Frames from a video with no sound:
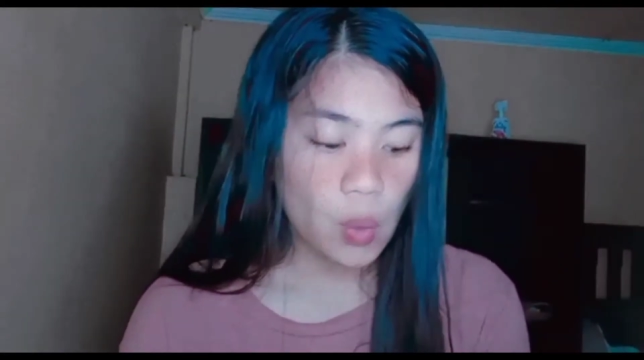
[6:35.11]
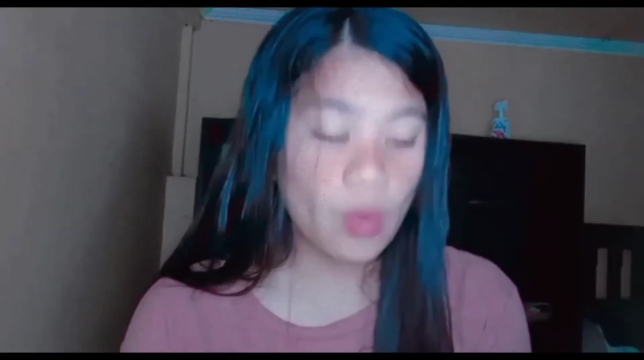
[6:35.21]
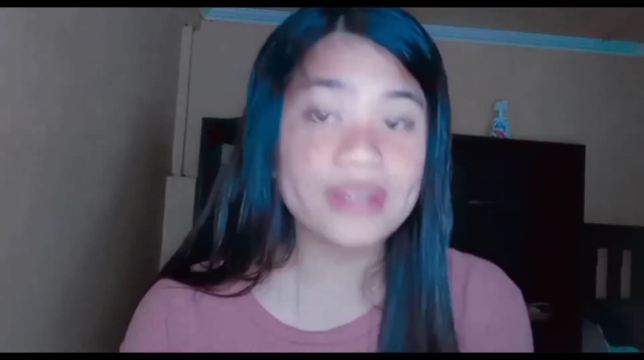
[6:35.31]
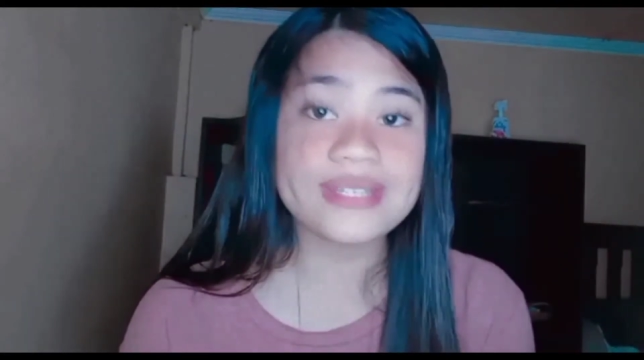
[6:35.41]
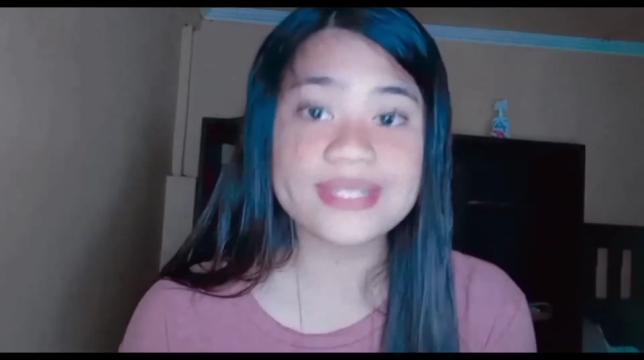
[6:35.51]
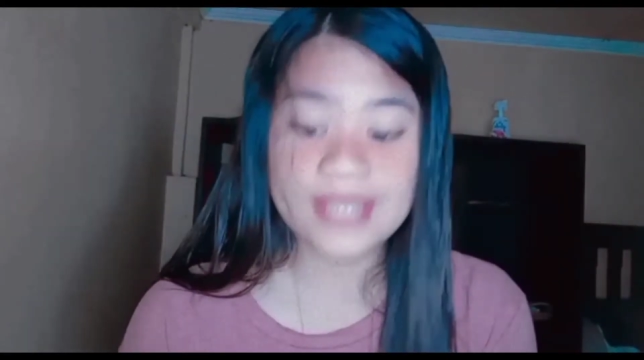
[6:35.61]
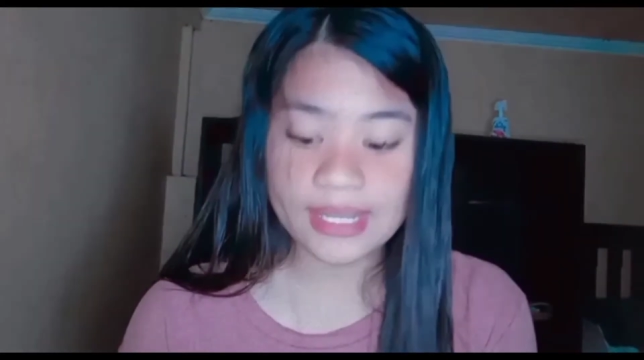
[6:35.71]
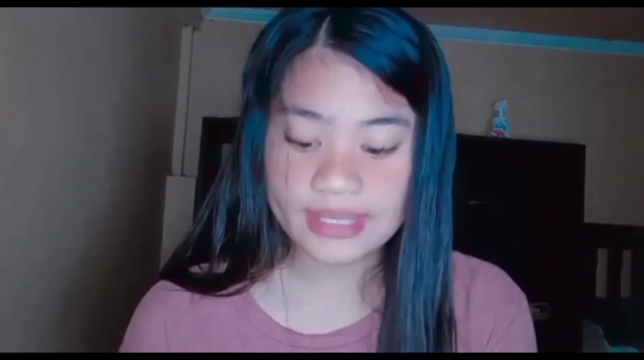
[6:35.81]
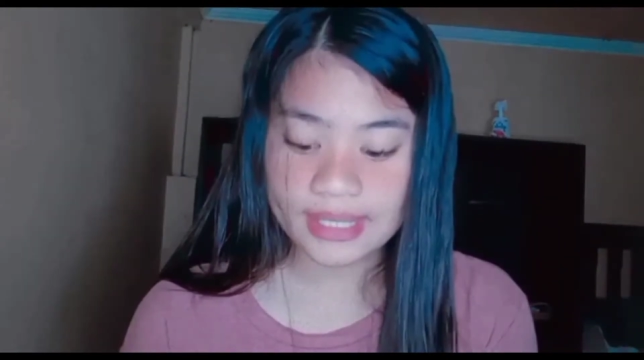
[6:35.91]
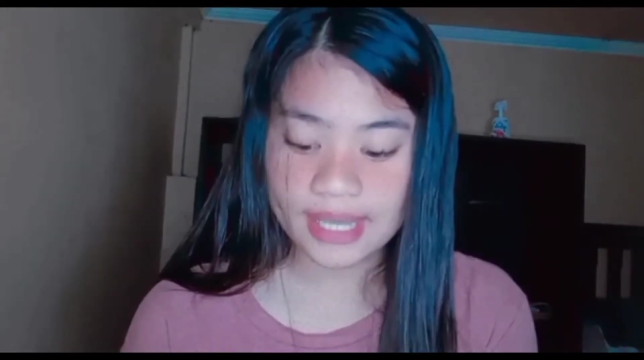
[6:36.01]
What is
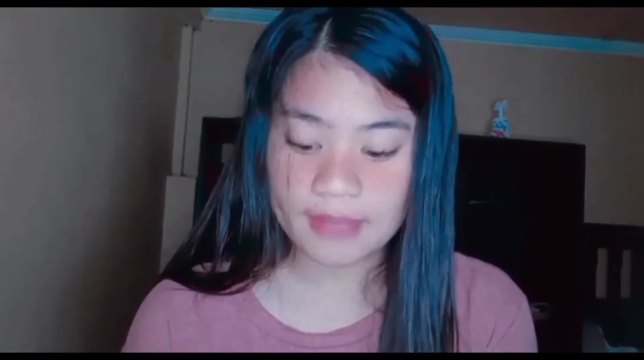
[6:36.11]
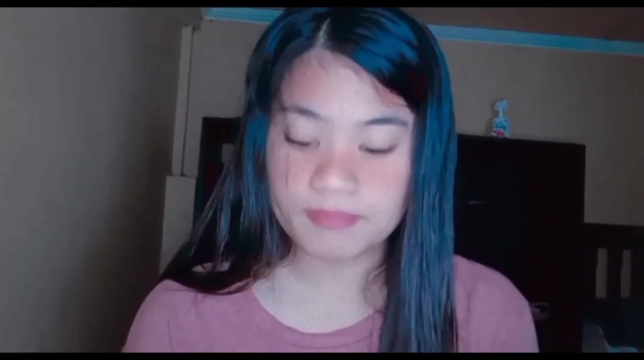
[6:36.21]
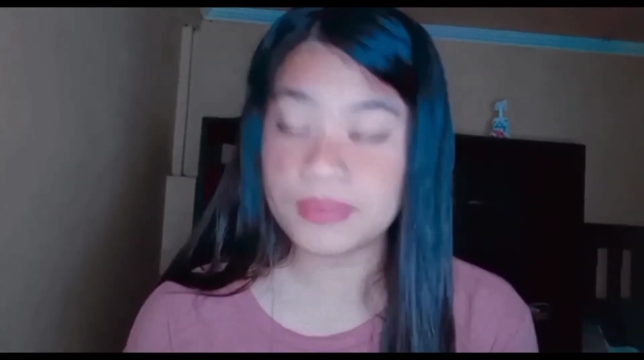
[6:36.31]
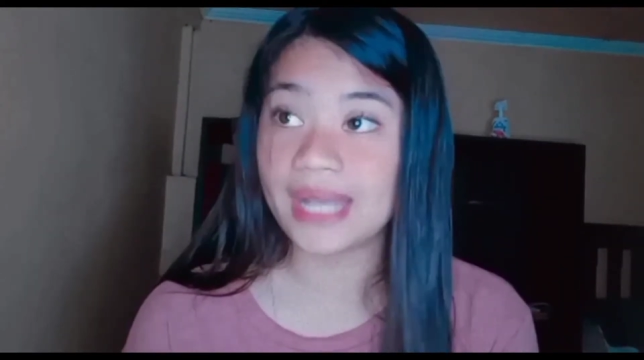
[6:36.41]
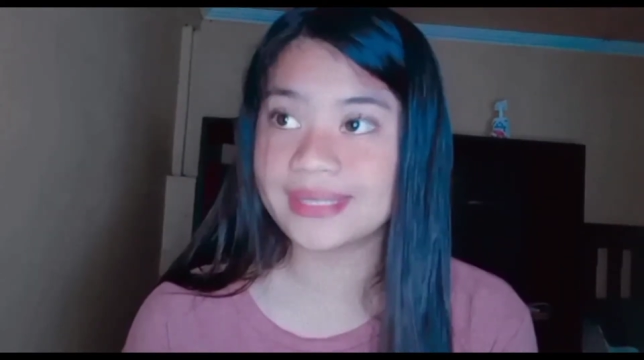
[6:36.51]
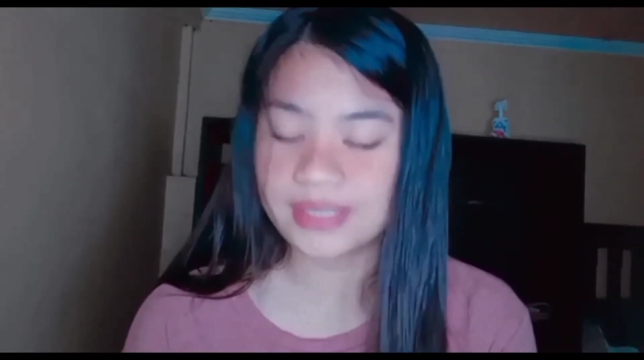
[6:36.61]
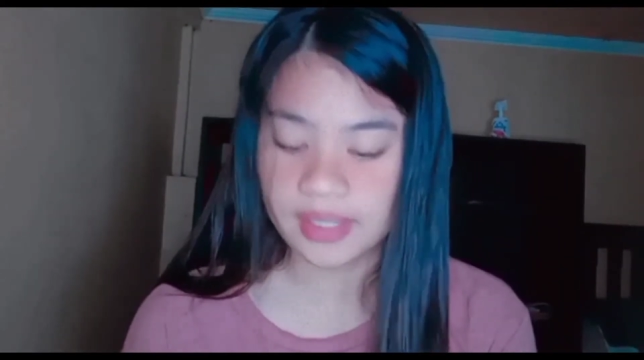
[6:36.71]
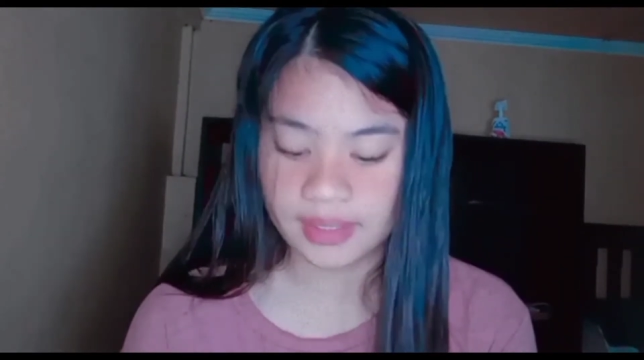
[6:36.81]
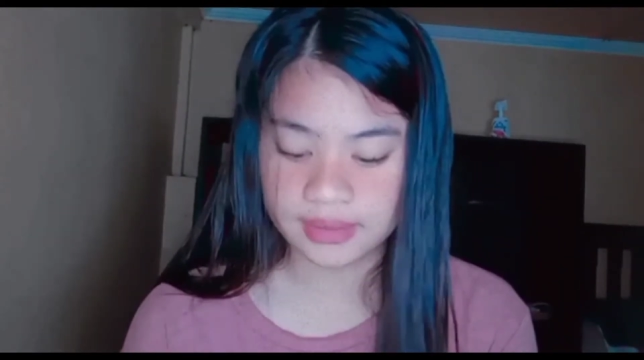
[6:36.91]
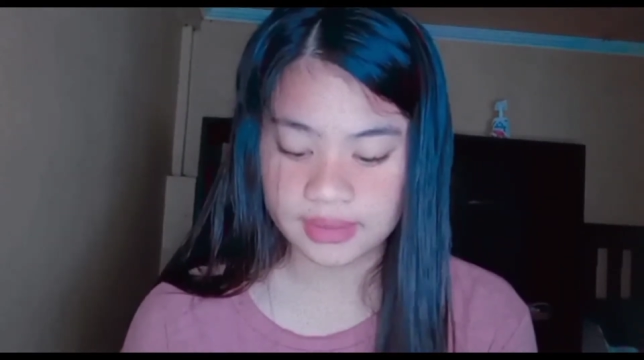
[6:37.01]
done can't be
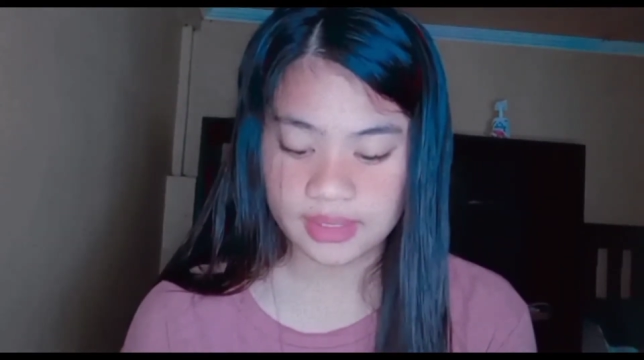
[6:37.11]
undone.